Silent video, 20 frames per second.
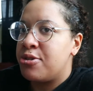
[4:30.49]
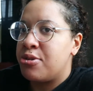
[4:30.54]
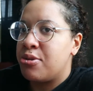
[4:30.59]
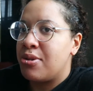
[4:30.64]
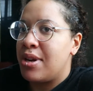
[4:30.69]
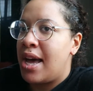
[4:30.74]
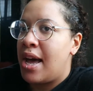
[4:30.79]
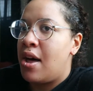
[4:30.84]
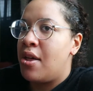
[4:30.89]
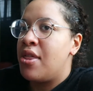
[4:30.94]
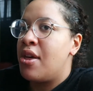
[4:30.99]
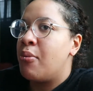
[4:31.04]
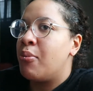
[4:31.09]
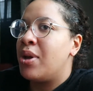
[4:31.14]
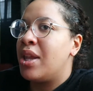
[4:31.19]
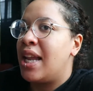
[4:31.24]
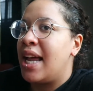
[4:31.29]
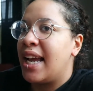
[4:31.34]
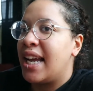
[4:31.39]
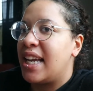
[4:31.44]
So now that
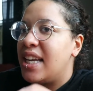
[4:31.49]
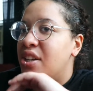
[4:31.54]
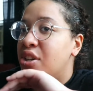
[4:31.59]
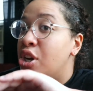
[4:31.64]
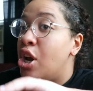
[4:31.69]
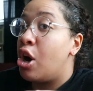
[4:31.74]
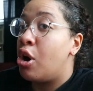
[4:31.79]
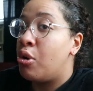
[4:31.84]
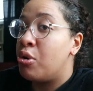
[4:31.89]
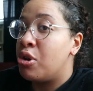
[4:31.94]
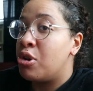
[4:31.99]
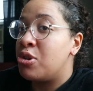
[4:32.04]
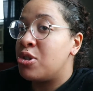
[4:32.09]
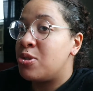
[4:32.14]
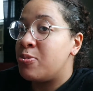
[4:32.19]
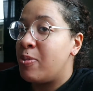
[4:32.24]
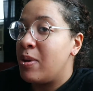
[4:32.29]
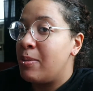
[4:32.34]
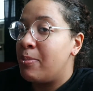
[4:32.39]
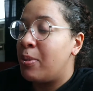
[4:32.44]
we like know
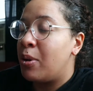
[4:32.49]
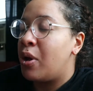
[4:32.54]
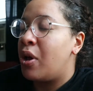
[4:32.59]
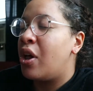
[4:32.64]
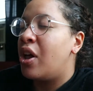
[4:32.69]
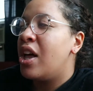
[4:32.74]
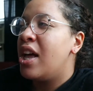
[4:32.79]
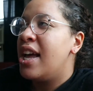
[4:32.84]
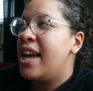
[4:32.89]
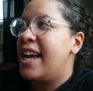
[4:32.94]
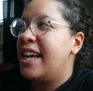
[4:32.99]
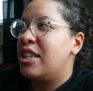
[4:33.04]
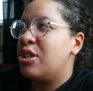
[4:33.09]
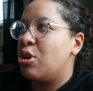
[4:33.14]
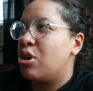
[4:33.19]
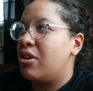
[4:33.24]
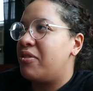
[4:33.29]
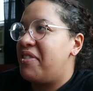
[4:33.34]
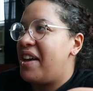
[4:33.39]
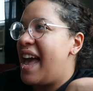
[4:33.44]
those people and
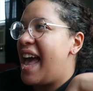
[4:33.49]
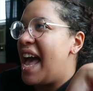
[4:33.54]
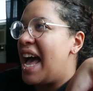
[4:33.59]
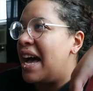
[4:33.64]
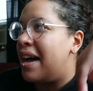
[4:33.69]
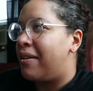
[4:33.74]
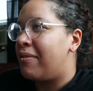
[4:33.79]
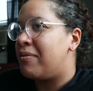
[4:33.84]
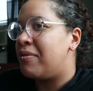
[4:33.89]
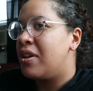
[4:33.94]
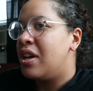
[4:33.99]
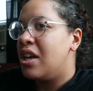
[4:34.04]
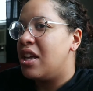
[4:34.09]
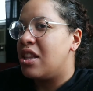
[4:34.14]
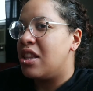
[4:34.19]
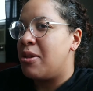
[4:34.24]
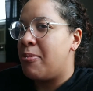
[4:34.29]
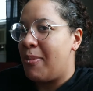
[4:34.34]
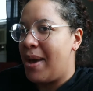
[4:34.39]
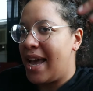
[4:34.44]
sort of have
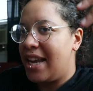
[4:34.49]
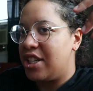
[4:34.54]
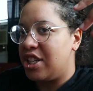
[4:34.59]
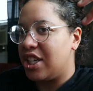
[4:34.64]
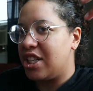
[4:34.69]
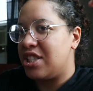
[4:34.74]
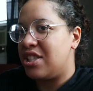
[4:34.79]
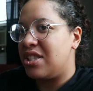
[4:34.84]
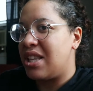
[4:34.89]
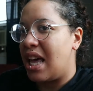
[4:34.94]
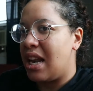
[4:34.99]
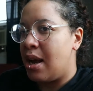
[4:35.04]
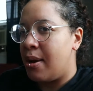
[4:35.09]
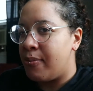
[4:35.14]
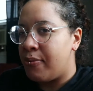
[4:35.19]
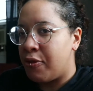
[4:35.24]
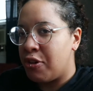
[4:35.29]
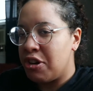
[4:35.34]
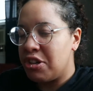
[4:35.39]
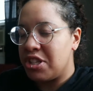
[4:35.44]
the magic set
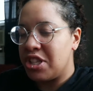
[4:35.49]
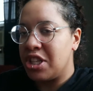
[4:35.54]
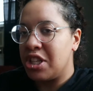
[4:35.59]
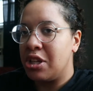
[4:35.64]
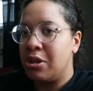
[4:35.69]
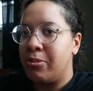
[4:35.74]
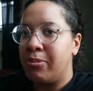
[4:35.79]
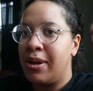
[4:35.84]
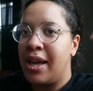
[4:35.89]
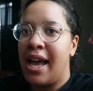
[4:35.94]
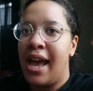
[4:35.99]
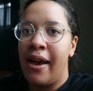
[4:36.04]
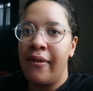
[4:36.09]
up for us a little bit,